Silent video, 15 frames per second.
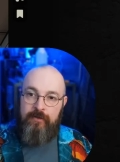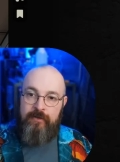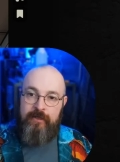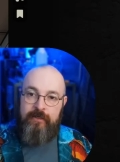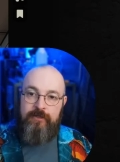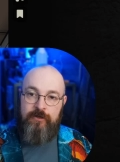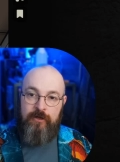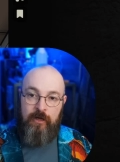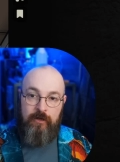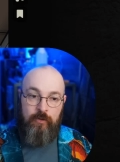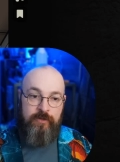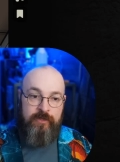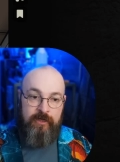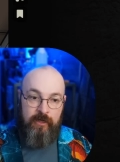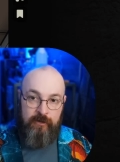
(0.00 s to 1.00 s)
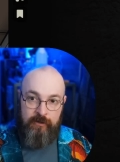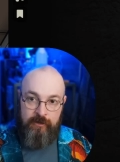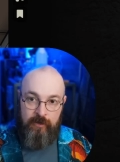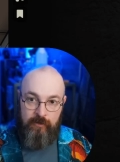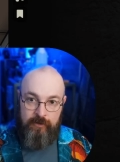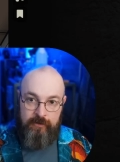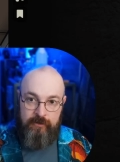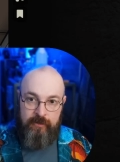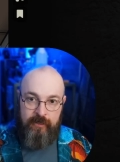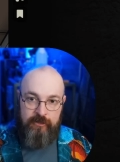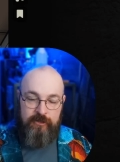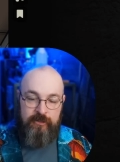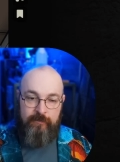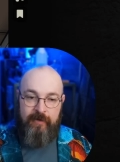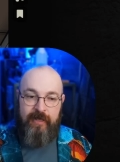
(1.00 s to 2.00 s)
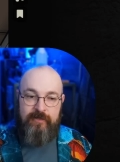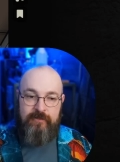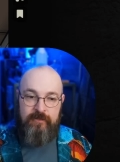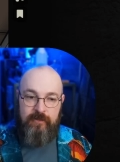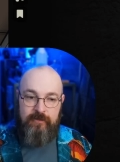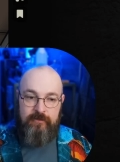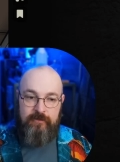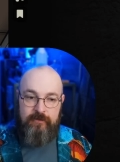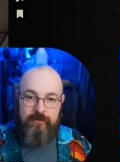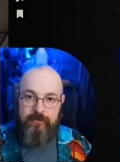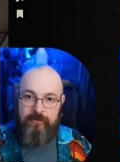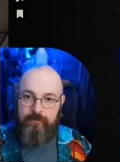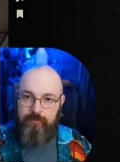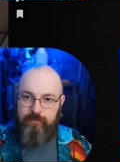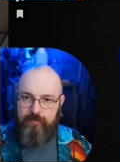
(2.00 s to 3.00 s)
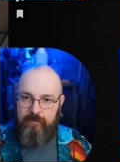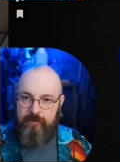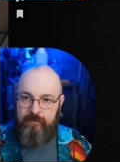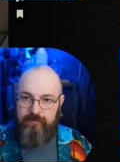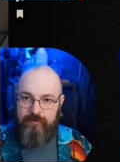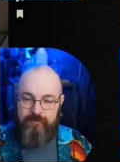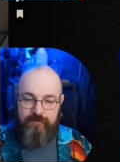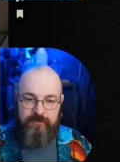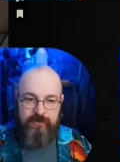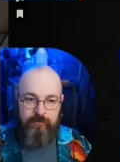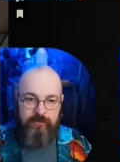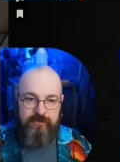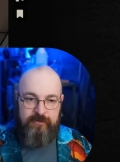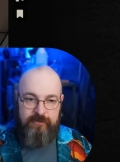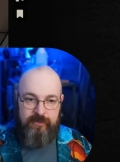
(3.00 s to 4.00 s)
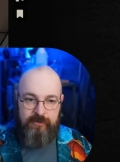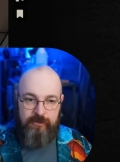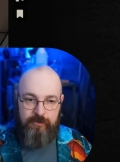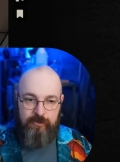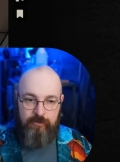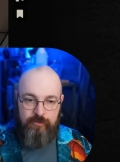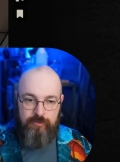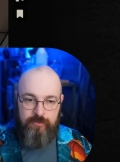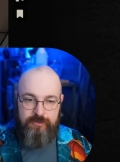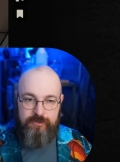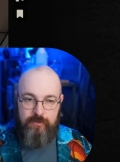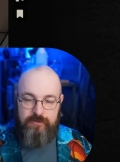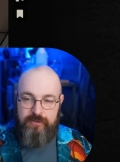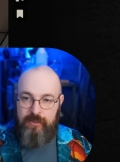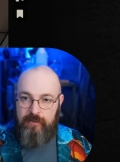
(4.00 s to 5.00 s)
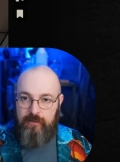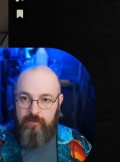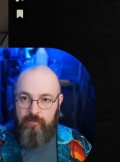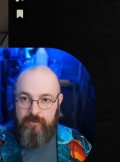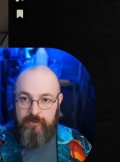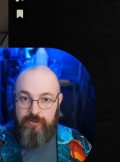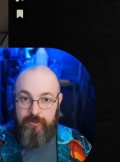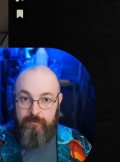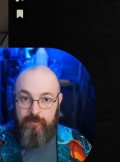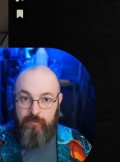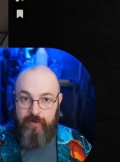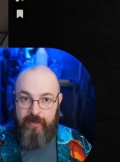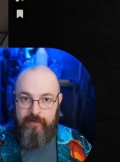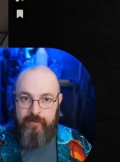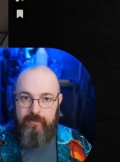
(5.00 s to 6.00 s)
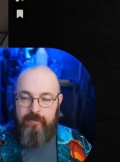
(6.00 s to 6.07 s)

These are not only color-coded. Actually, the Basilisk is for some reason set to neutral, so it's yellow when it should be red